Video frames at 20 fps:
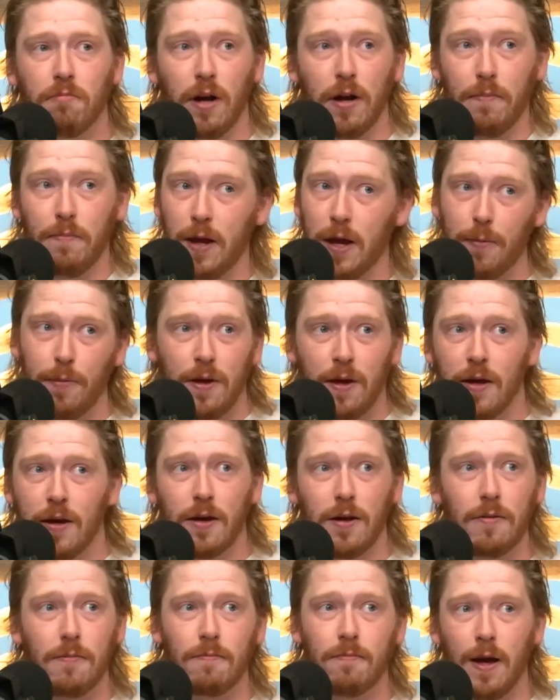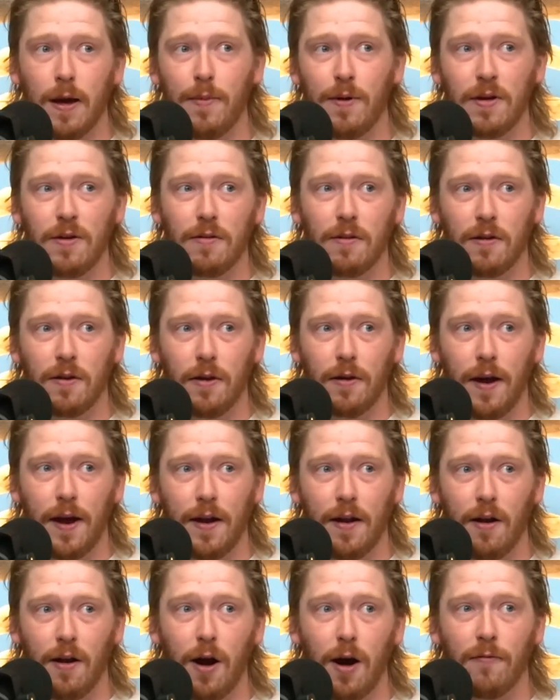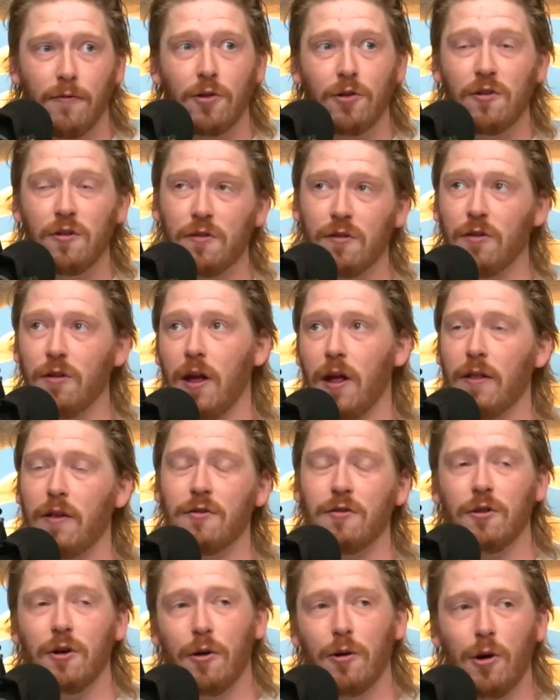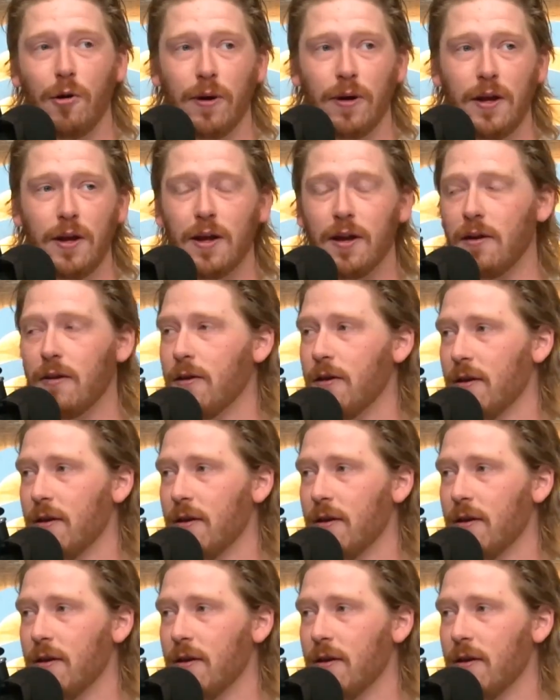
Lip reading: Like maybe you hit it off, or just at least know going in.